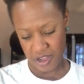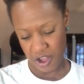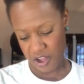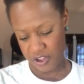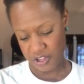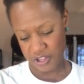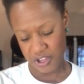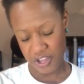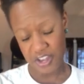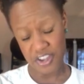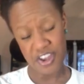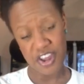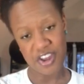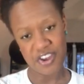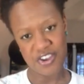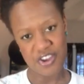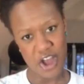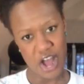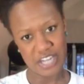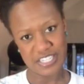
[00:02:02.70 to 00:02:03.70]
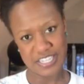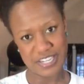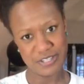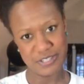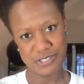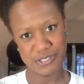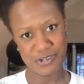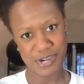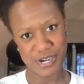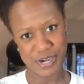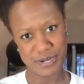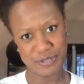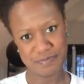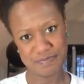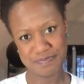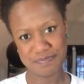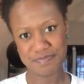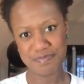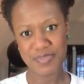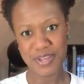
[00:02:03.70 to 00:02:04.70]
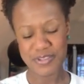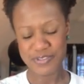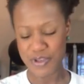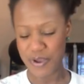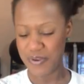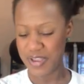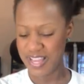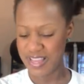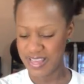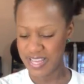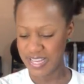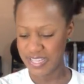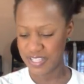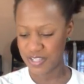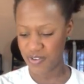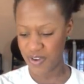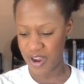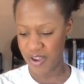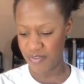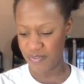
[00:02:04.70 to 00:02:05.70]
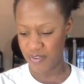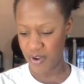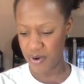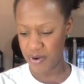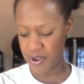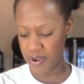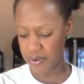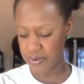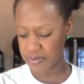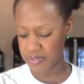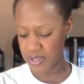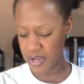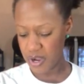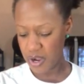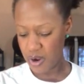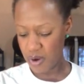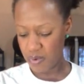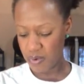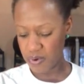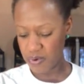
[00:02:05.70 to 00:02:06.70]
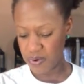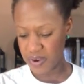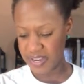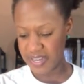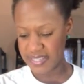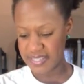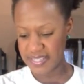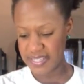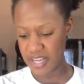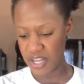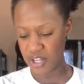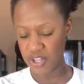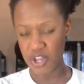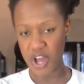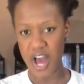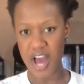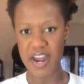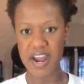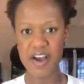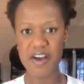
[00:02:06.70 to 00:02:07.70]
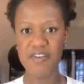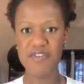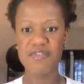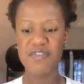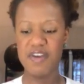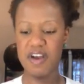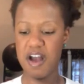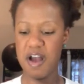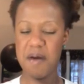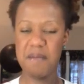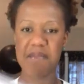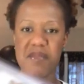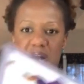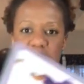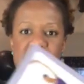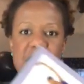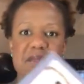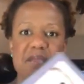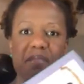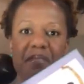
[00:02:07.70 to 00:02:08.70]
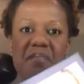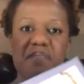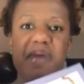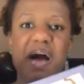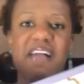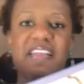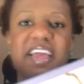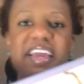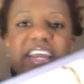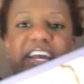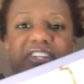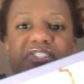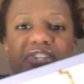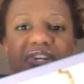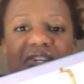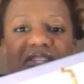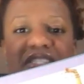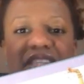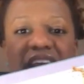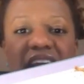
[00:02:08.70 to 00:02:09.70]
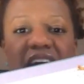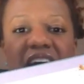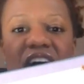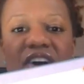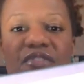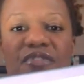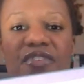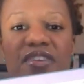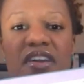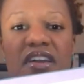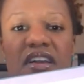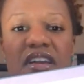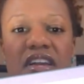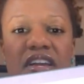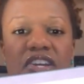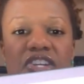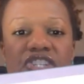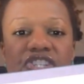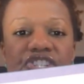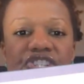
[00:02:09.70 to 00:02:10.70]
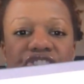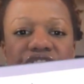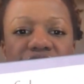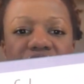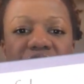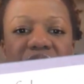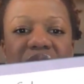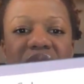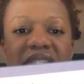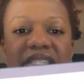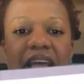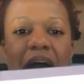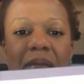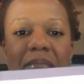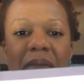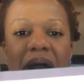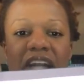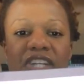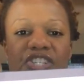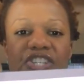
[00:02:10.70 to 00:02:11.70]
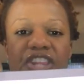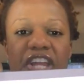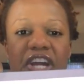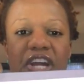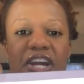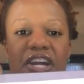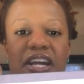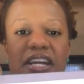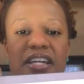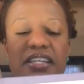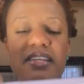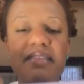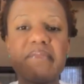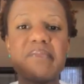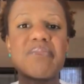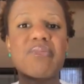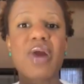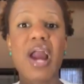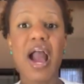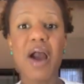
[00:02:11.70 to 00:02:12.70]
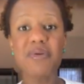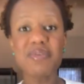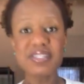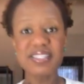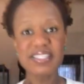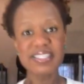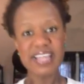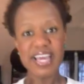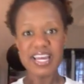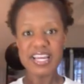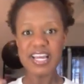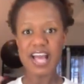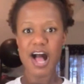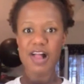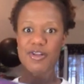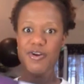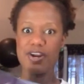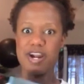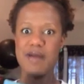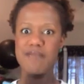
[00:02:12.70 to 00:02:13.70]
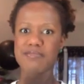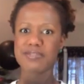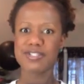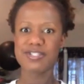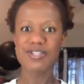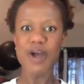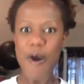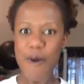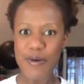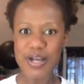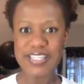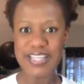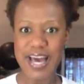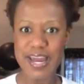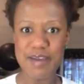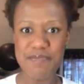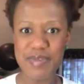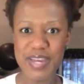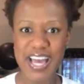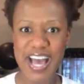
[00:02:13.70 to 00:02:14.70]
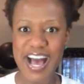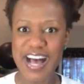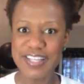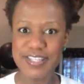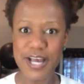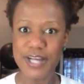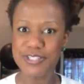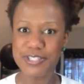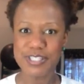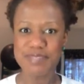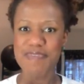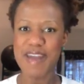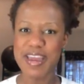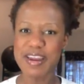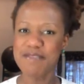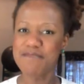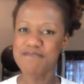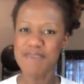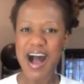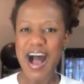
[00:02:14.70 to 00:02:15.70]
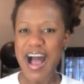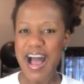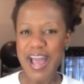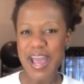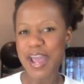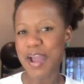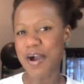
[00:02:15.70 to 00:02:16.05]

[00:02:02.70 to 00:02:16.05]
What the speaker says: Cucklin, not illustrator. So in these great photos, we're going to see a lot of ballet dancers that have shoes that match their brown skin color, and I'm so excited because I just painted my